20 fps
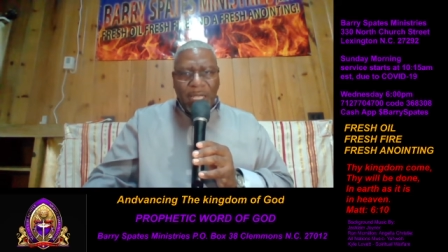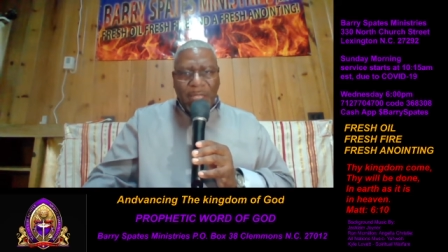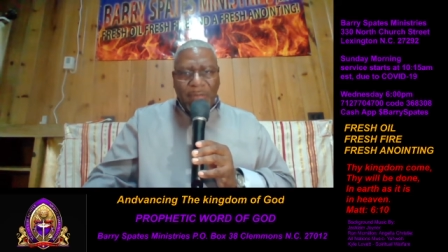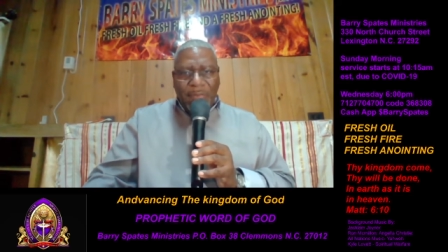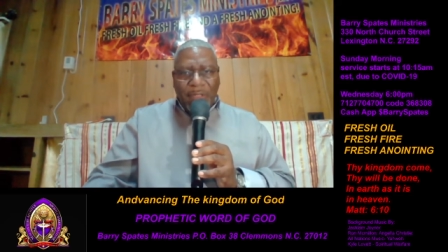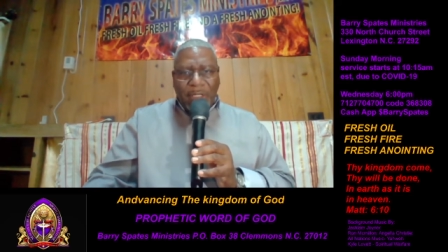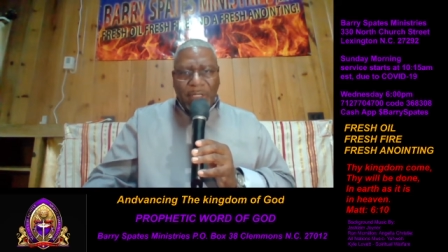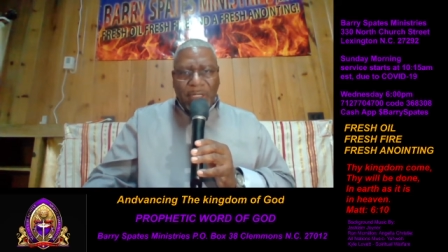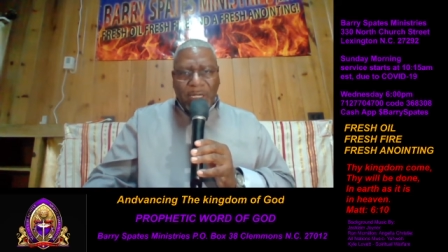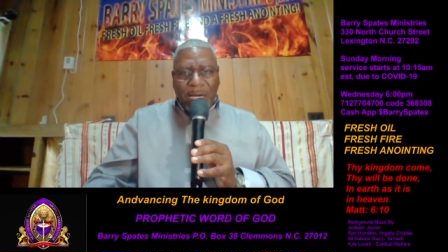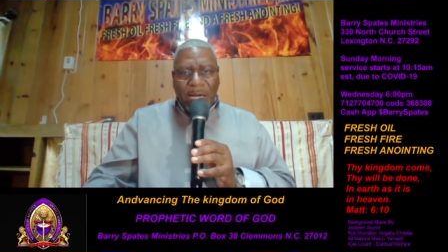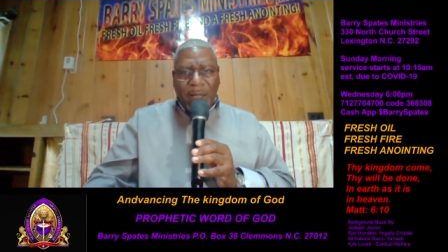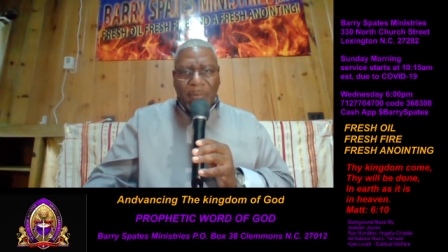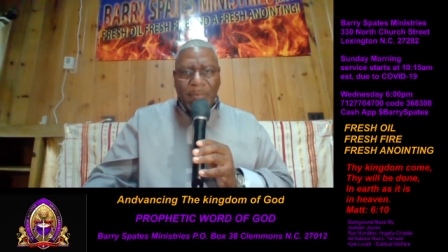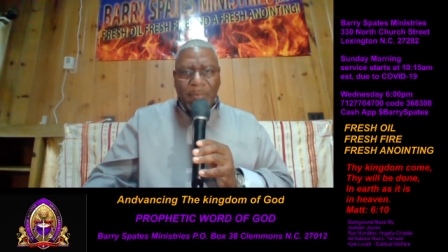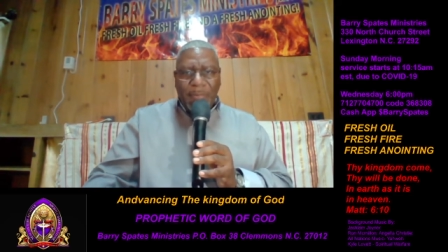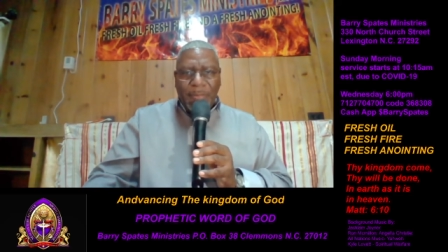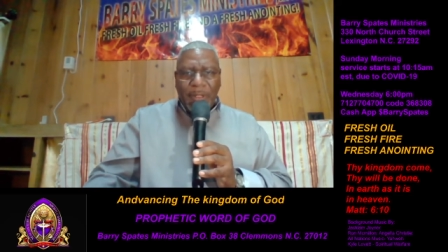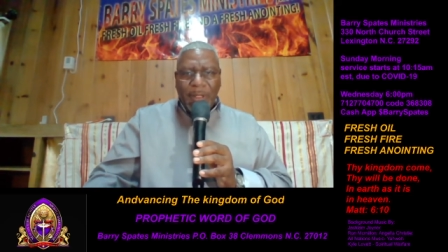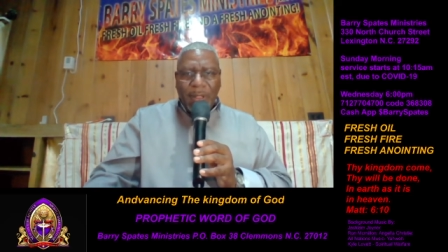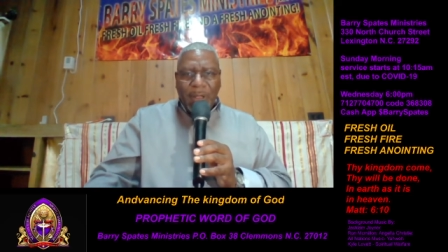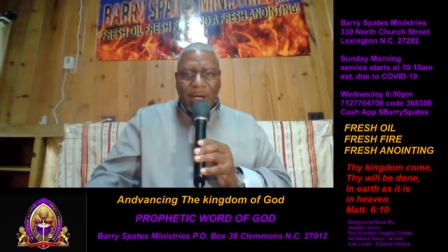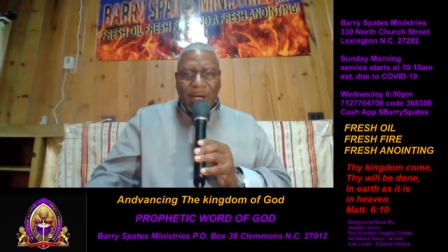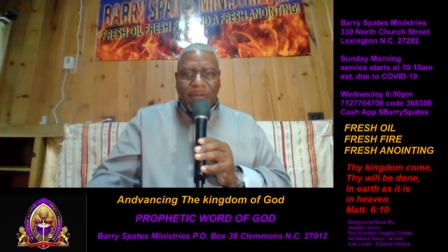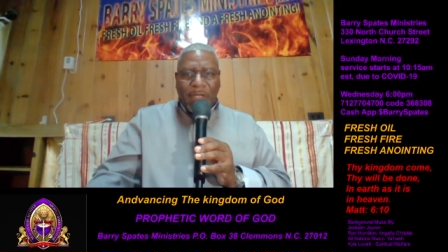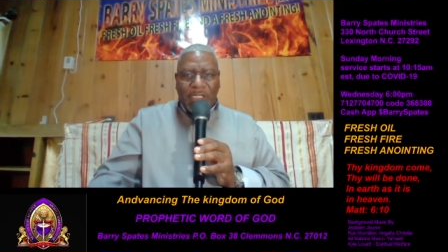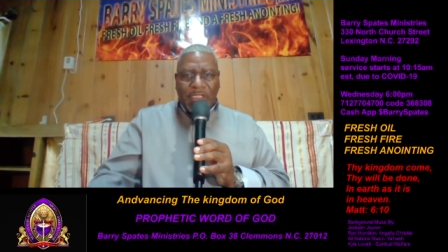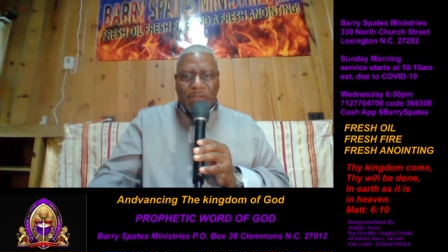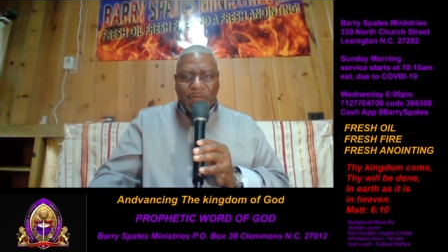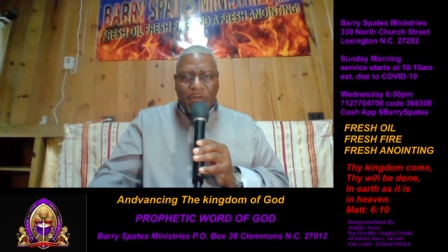the cup
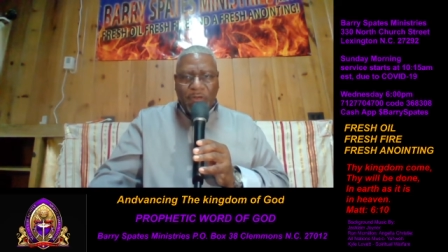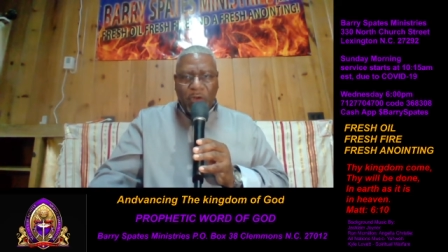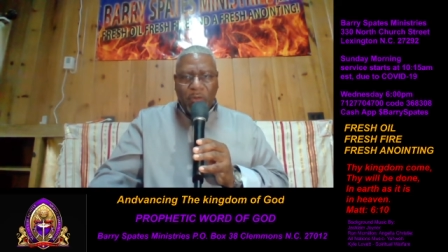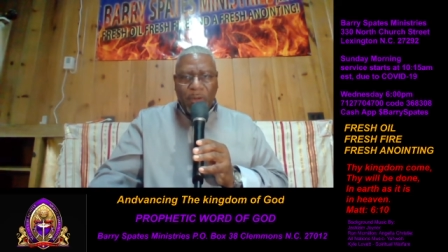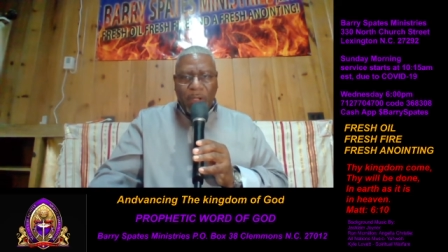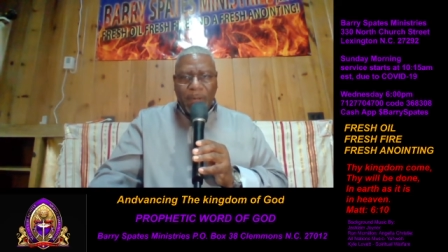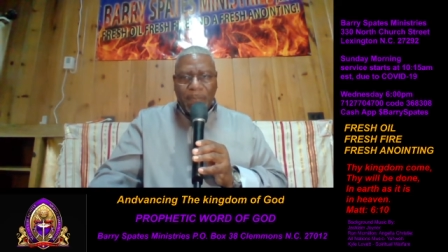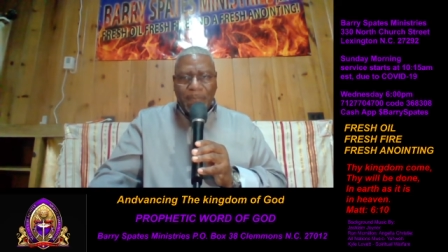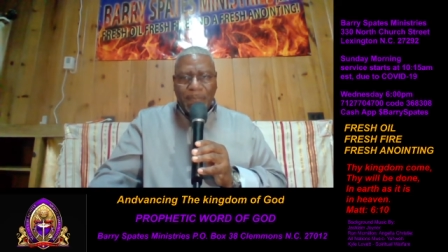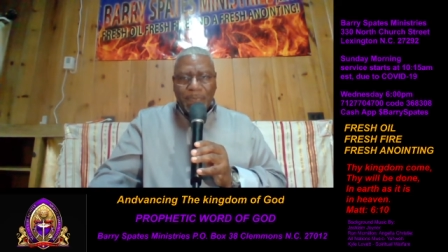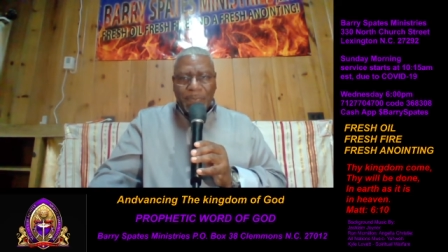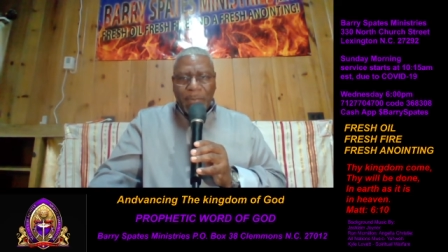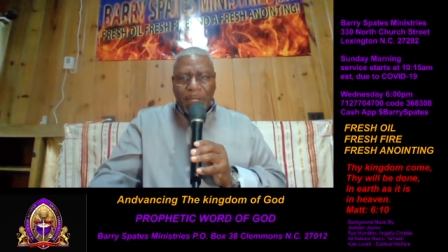of his fury.